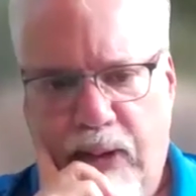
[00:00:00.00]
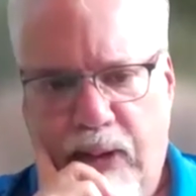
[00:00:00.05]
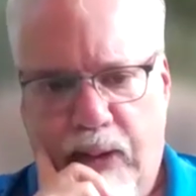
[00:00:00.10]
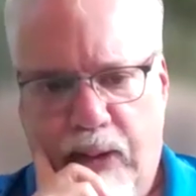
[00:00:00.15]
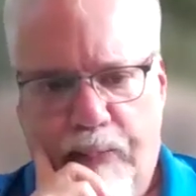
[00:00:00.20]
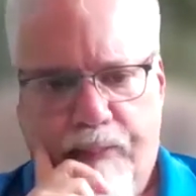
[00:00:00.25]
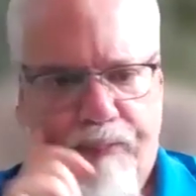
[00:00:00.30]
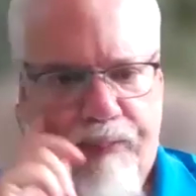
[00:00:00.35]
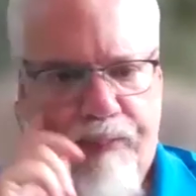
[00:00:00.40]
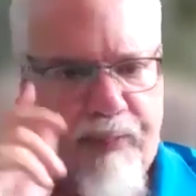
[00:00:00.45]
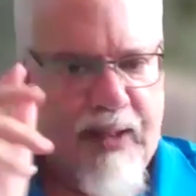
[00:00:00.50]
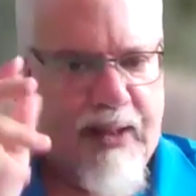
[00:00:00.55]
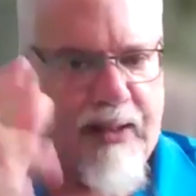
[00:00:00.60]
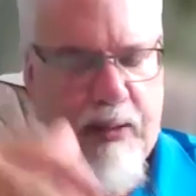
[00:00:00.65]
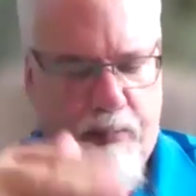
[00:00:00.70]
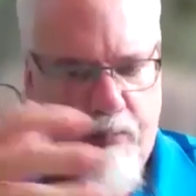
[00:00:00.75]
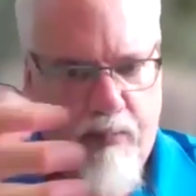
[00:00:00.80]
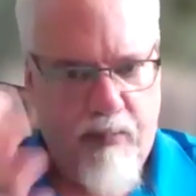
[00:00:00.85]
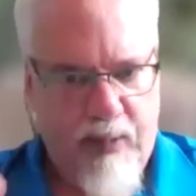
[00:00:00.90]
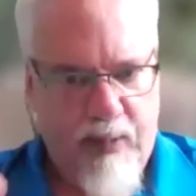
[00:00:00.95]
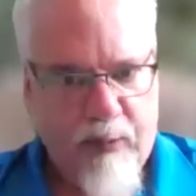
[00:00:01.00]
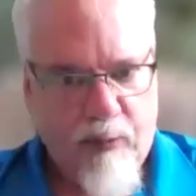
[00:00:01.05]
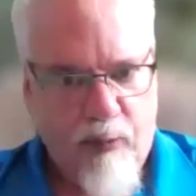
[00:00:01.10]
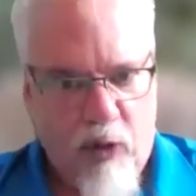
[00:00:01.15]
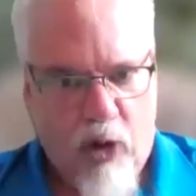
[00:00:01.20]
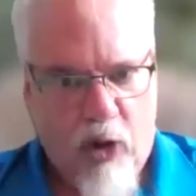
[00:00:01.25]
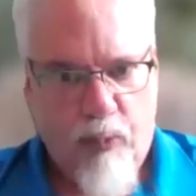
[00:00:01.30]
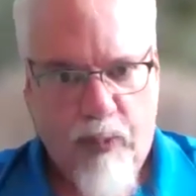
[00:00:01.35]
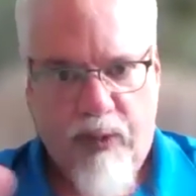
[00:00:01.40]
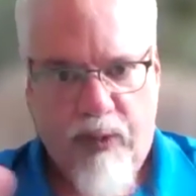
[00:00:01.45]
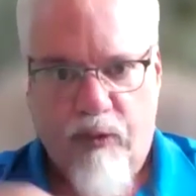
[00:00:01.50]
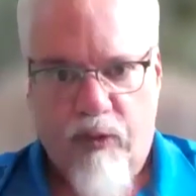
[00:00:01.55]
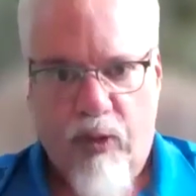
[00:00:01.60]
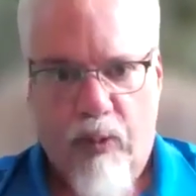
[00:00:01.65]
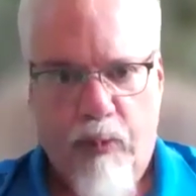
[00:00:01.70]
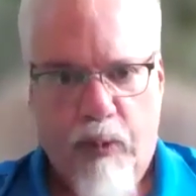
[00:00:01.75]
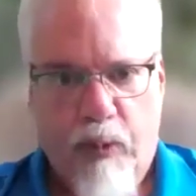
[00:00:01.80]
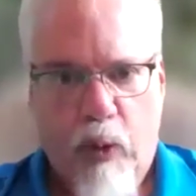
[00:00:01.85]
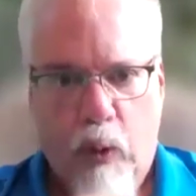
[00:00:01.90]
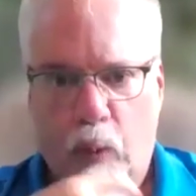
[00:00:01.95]
and involvement
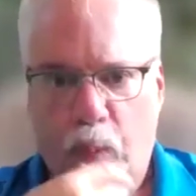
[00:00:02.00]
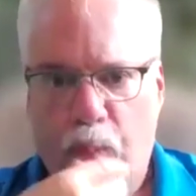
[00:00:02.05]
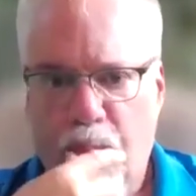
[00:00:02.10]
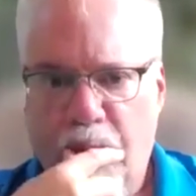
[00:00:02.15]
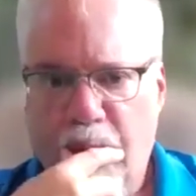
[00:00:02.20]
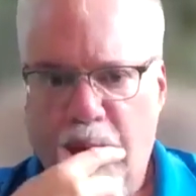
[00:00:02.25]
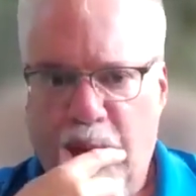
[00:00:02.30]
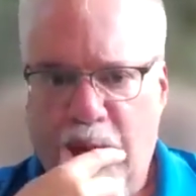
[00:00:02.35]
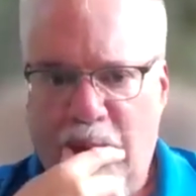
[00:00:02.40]
from you.